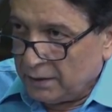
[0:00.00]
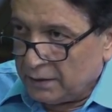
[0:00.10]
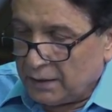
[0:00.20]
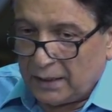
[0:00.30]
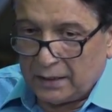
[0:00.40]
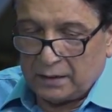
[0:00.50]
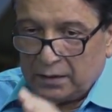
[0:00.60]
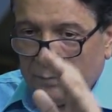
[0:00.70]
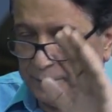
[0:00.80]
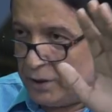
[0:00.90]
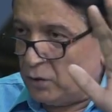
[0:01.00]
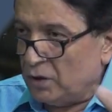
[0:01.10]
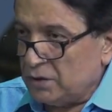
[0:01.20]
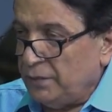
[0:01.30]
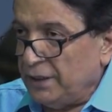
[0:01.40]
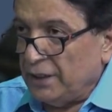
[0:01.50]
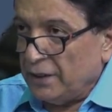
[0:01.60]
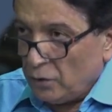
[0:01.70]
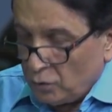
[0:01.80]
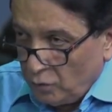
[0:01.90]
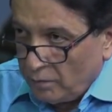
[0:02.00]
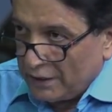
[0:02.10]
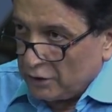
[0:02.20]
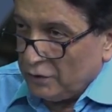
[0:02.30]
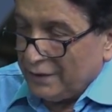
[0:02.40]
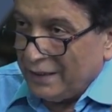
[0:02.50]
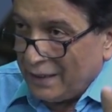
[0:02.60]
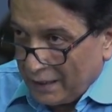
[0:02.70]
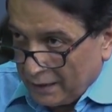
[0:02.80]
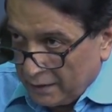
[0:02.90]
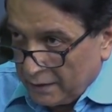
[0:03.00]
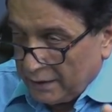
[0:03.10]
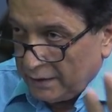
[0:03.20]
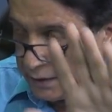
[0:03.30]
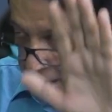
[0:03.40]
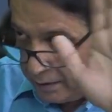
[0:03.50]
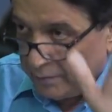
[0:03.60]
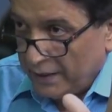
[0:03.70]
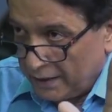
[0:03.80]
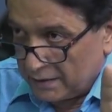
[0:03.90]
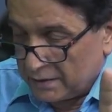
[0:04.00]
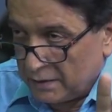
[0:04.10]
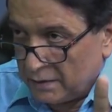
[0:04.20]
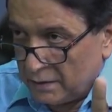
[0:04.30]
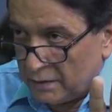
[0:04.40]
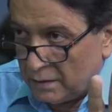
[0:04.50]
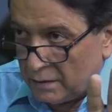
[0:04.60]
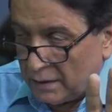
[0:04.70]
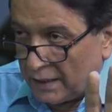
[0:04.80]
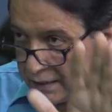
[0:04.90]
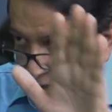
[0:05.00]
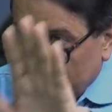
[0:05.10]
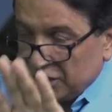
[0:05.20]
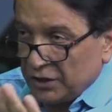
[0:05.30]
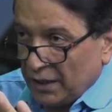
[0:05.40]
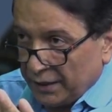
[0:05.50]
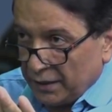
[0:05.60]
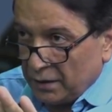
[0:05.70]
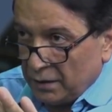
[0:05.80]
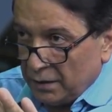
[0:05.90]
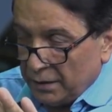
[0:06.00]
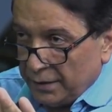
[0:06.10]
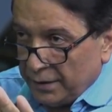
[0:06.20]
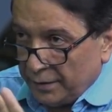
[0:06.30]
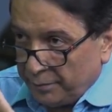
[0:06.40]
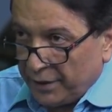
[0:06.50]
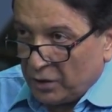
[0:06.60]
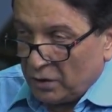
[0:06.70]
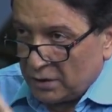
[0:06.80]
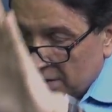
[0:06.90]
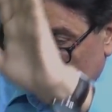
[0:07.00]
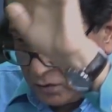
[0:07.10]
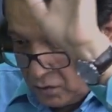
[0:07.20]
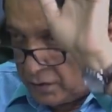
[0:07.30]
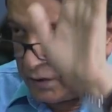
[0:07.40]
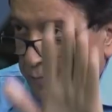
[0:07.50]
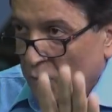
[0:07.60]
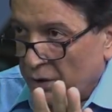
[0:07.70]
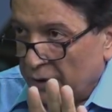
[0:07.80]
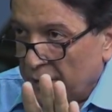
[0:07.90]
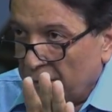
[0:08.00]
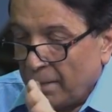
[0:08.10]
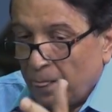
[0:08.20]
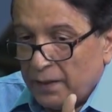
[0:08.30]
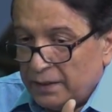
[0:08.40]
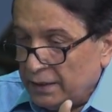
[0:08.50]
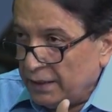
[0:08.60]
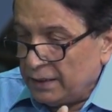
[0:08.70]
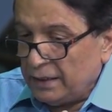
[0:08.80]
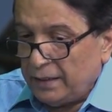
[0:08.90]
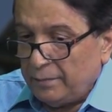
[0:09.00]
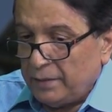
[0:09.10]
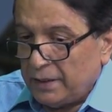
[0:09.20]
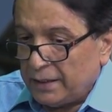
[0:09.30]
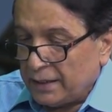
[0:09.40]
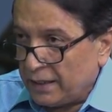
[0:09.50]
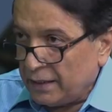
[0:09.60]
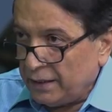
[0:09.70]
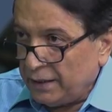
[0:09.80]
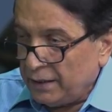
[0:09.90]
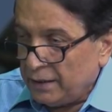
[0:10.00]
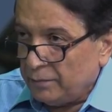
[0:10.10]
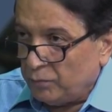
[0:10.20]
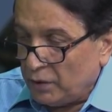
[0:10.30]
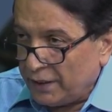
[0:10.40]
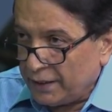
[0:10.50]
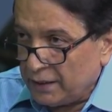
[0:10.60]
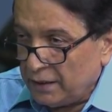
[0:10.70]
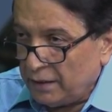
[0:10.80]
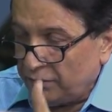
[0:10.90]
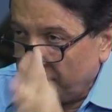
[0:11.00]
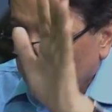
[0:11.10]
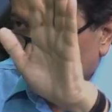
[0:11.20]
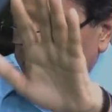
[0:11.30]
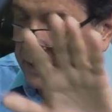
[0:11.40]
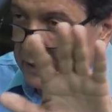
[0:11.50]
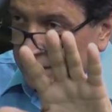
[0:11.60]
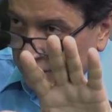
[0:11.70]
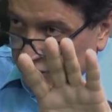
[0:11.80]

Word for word: that because we cannot do much on the land in the Himalayas against China, because on the border legally, militarily, politically, we are weaker than